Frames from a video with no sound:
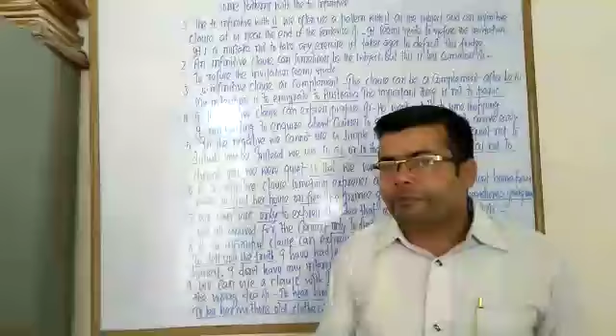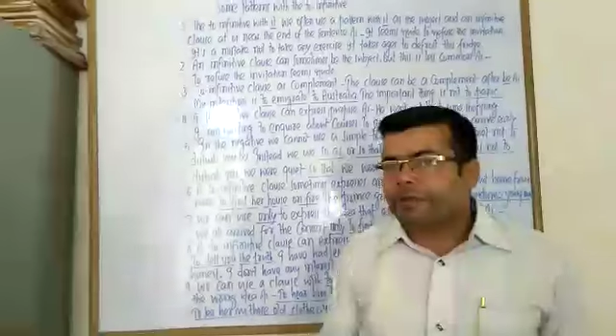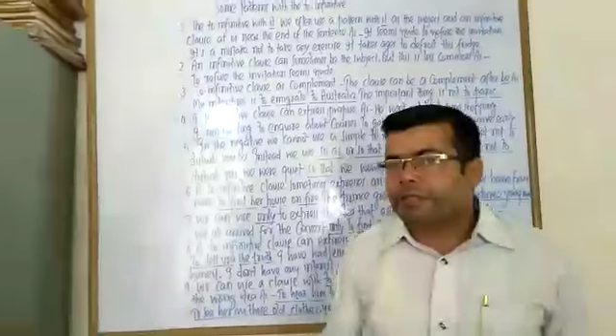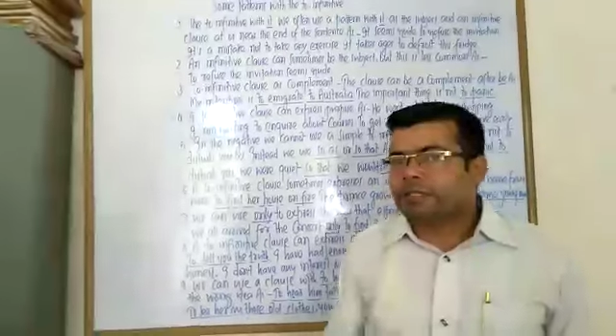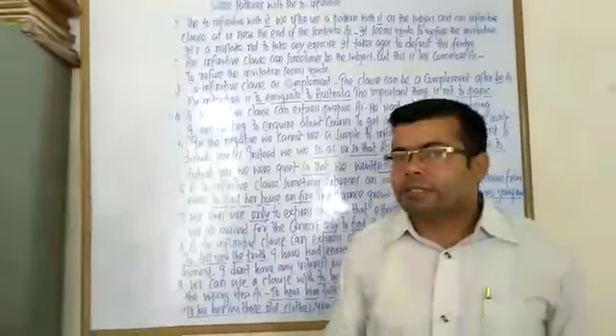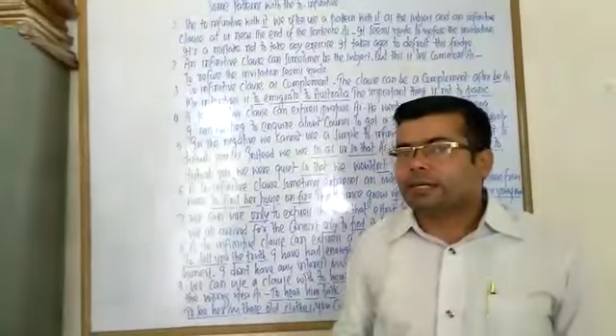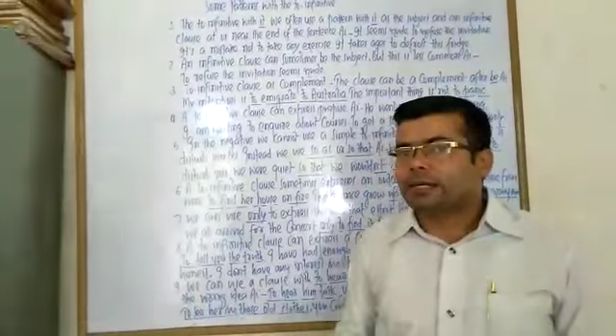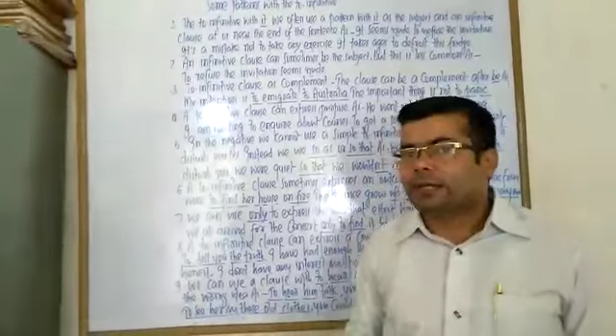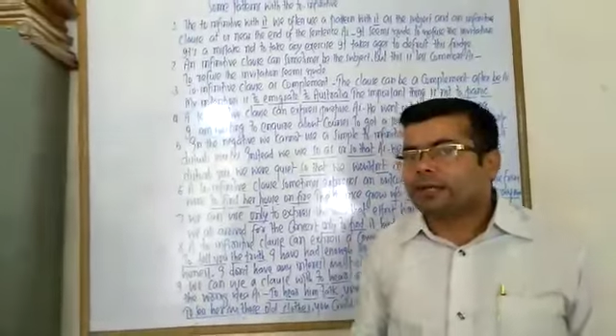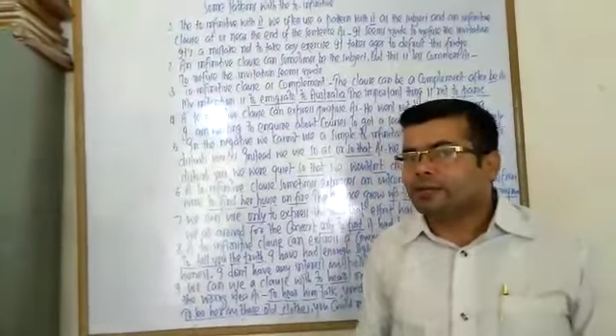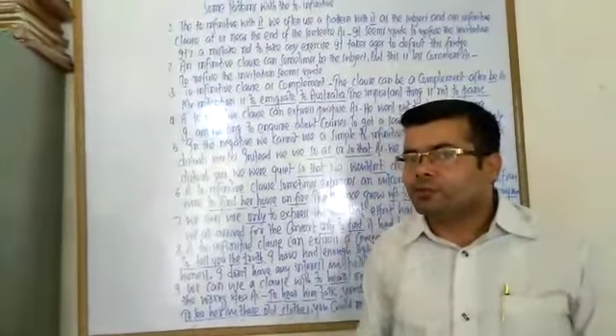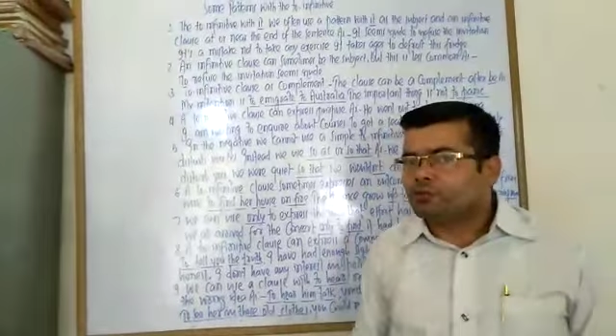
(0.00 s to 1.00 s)
with
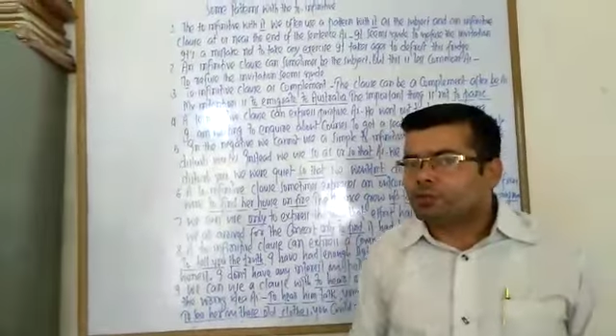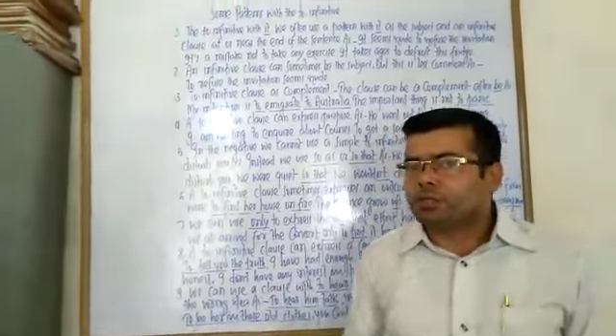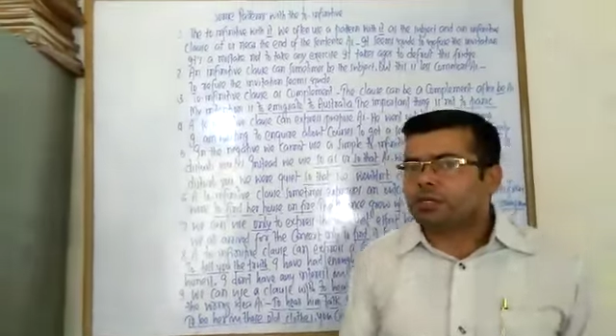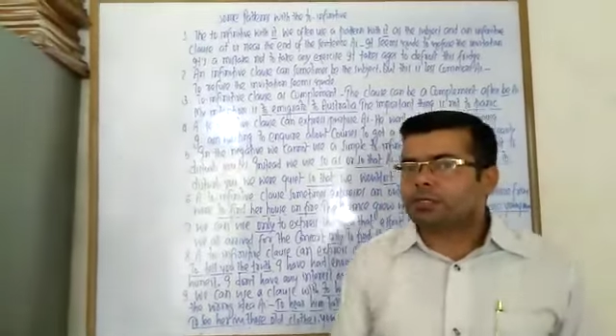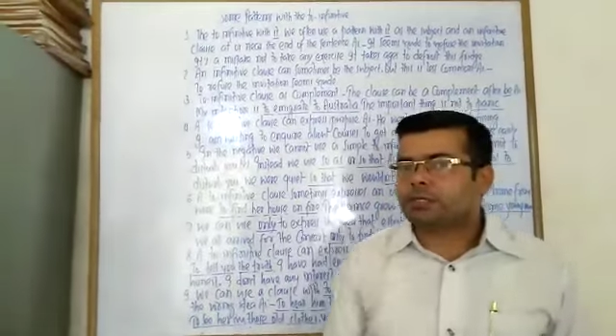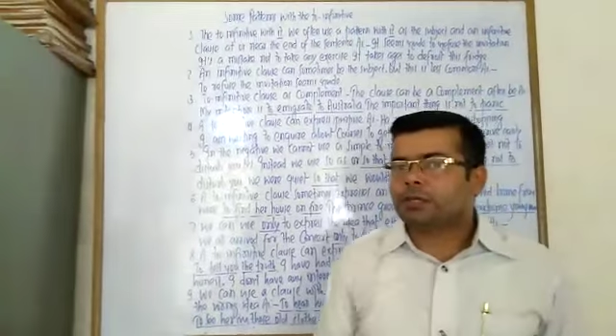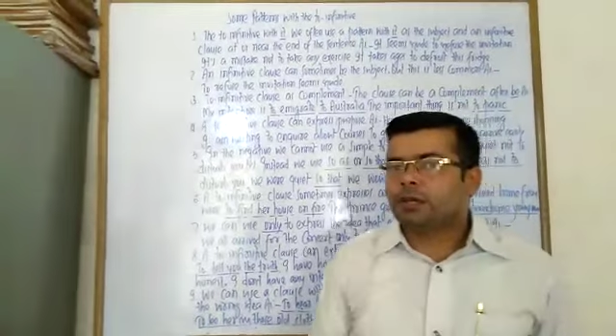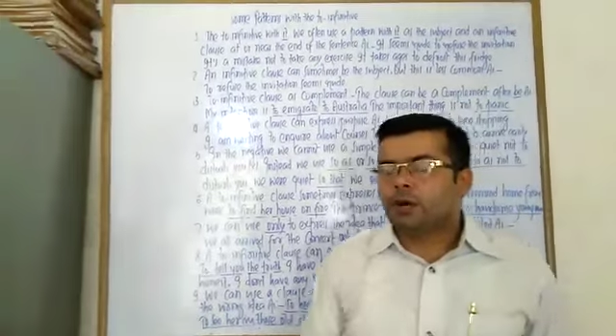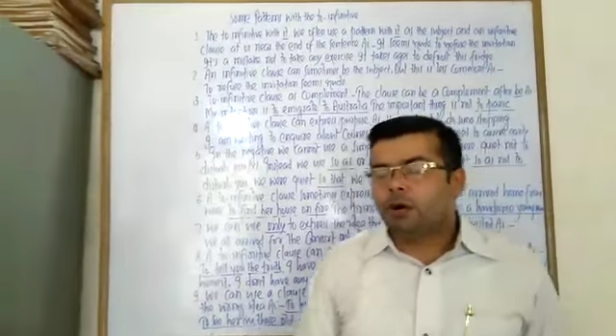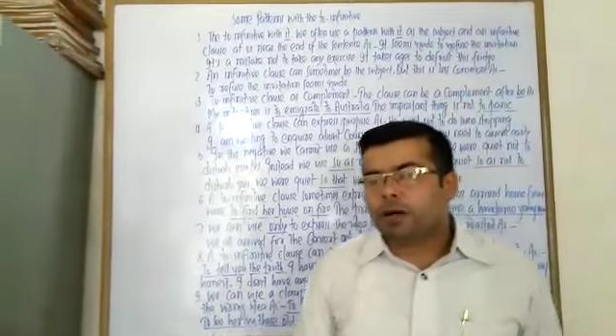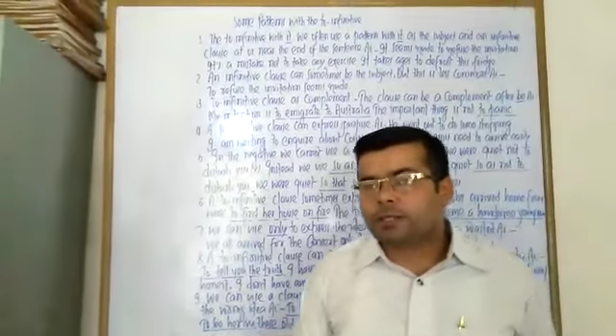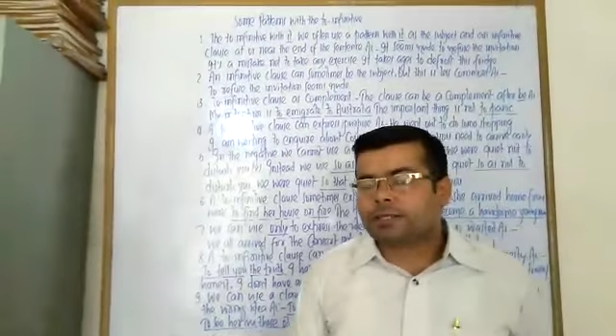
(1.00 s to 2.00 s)
certain uses
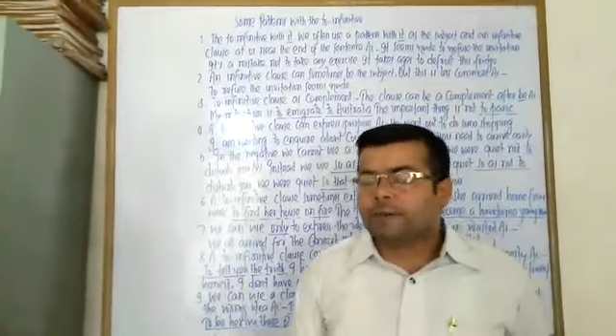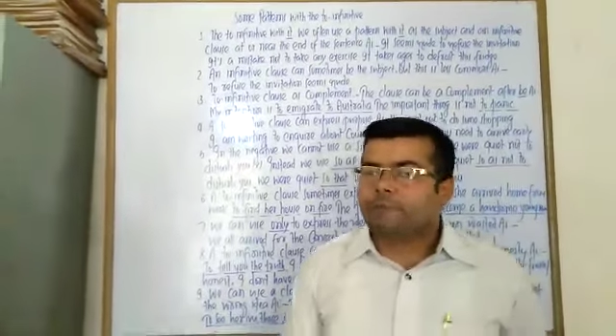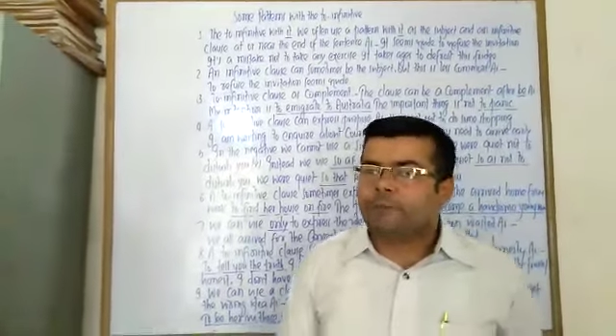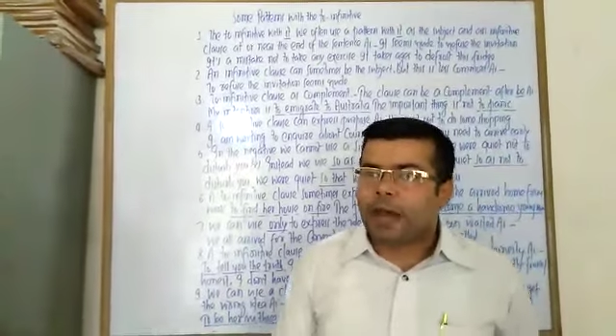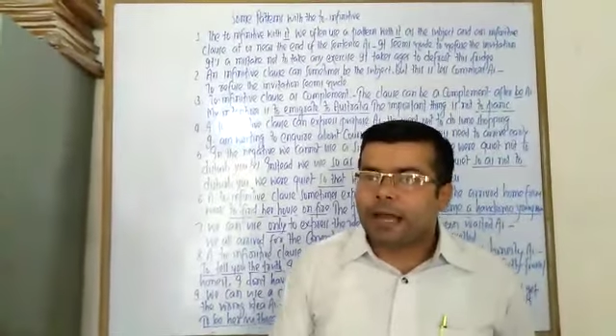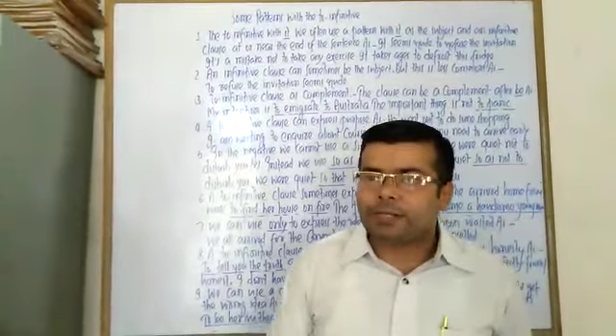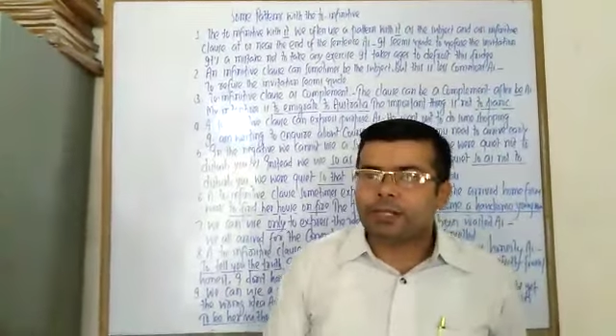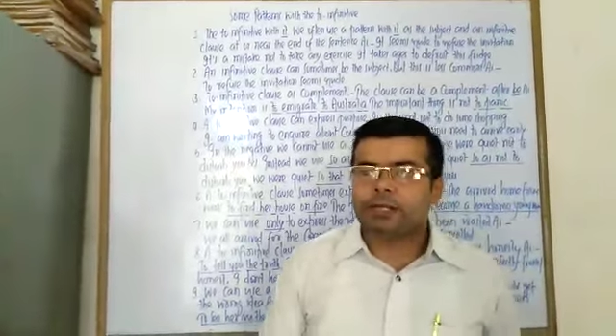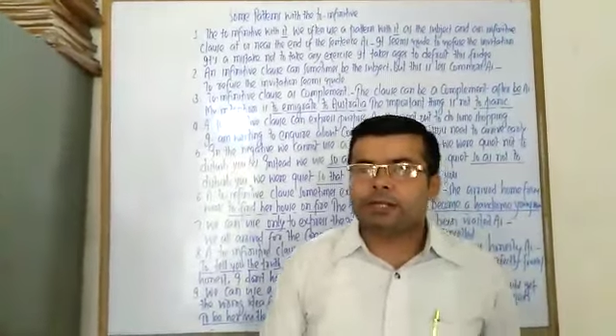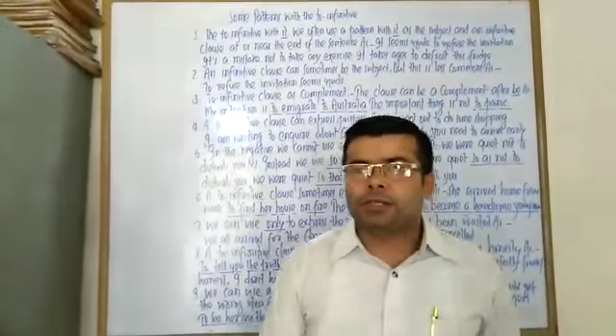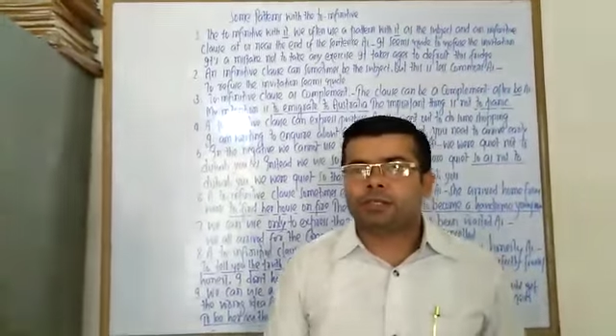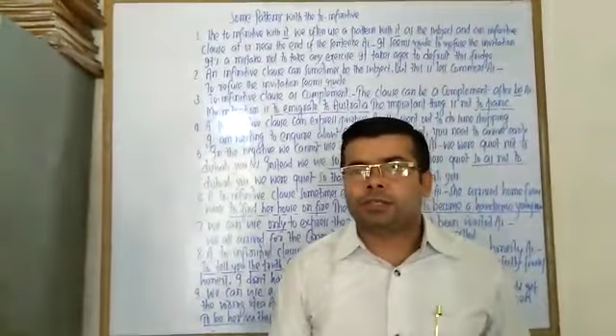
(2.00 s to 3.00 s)
or some
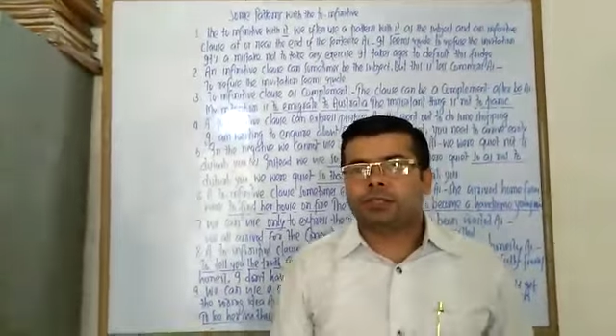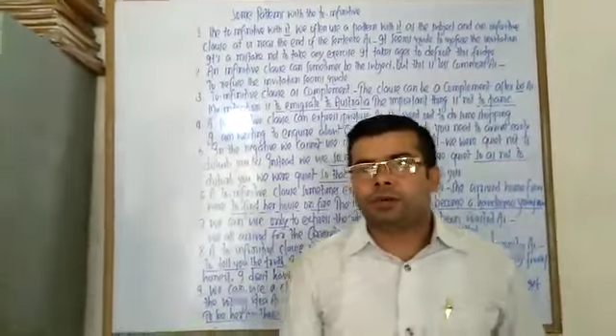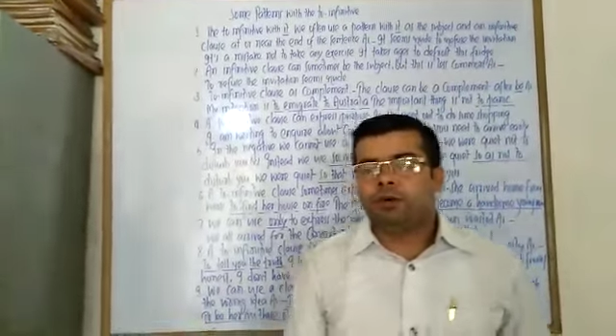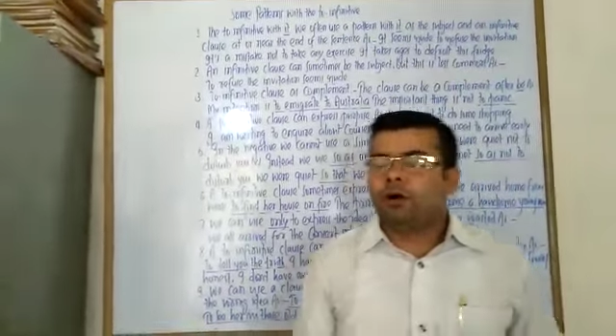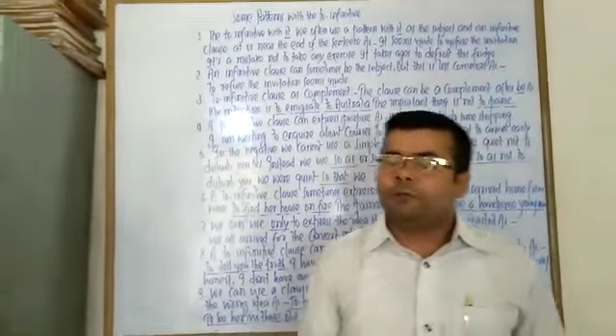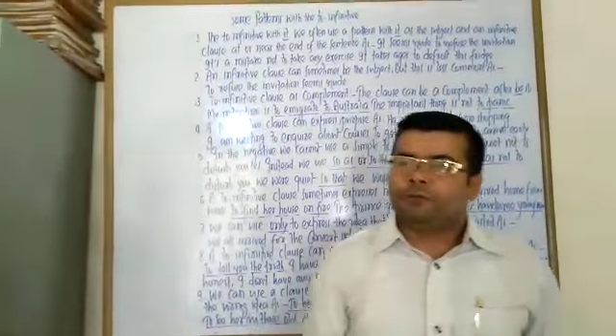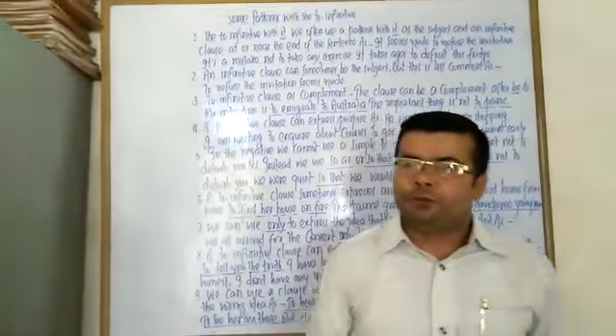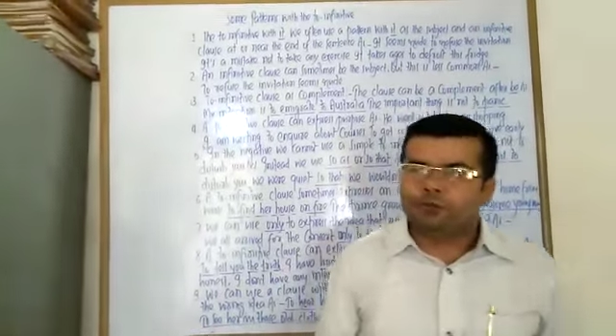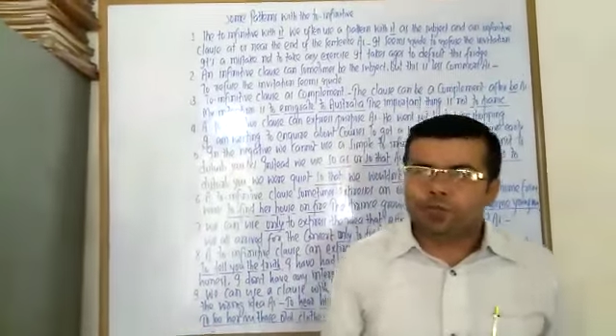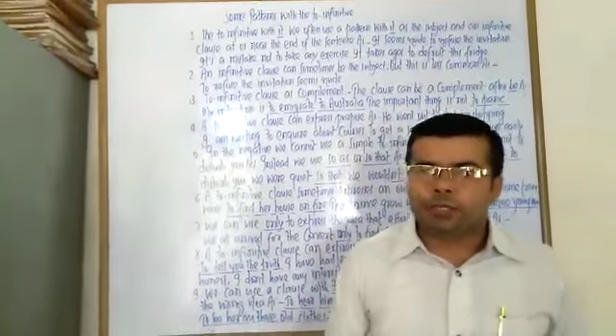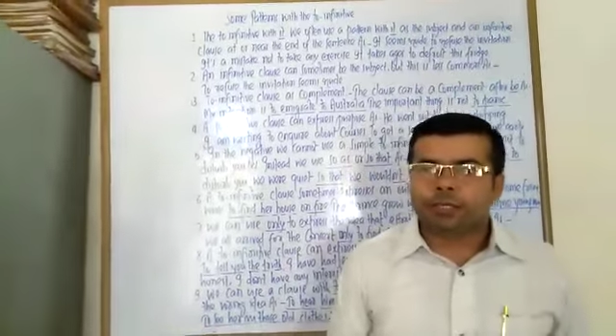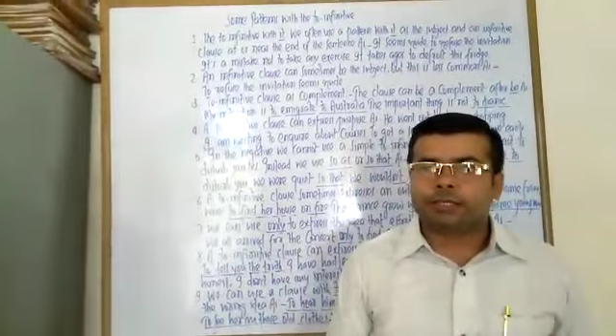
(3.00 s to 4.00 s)
patterns of
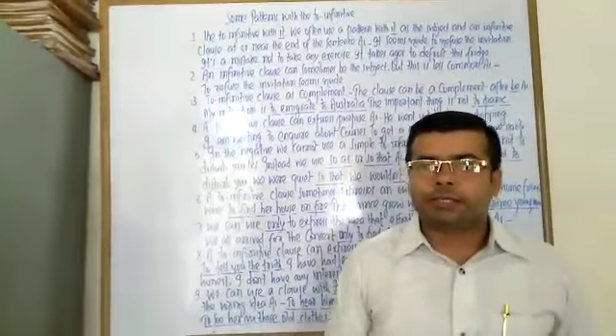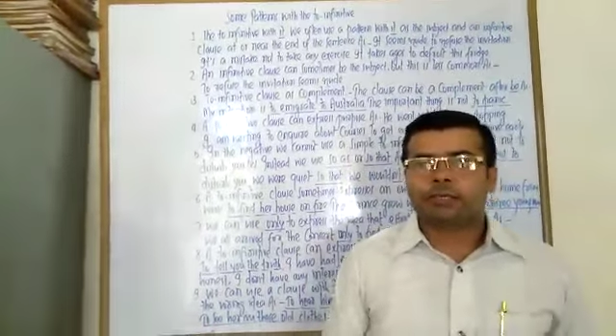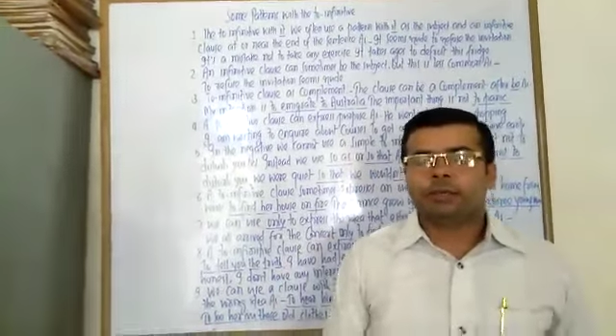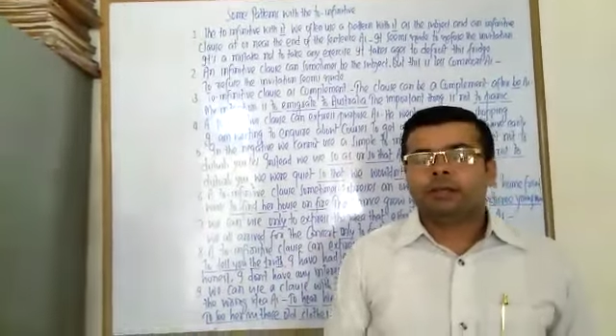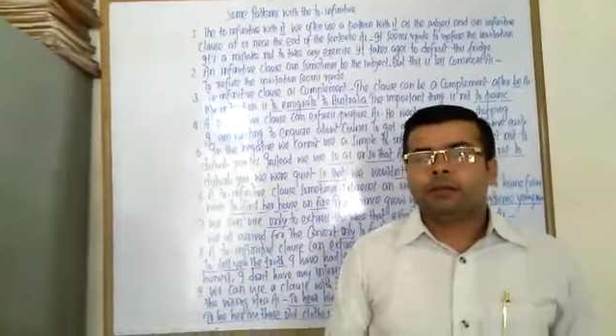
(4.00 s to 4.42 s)
uses